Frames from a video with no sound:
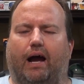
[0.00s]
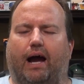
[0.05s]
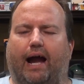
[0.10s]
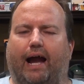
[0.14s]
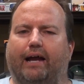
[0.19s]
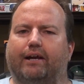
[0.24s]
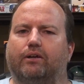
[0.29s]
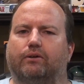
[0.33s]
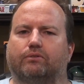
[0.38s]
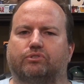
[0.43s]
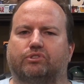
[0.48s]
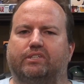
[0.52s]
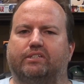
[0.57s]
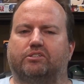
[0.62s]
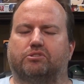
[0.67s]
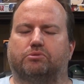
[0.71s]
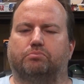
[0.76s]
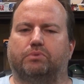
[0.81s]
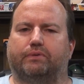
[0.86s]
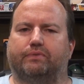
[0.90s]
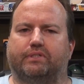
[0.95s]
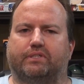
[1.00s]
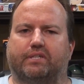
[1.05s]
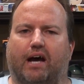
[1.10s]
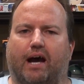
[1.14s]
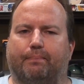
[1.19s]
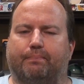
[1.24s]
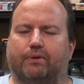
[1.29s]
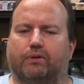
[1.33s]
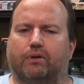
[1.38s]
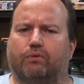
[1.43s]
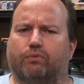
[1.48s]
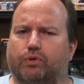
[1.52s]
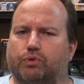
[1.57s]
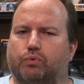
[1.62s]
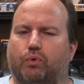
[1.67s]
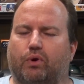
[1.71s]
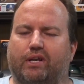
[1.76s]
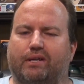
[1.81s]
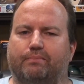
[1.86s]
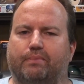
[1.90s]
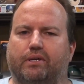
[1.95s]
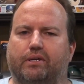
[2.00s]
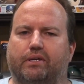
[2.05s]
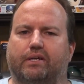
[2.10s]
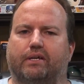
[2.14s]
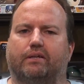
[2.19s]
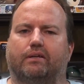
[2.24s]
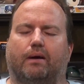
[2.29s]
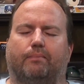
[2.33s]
I don't see this movie topping over $20 million.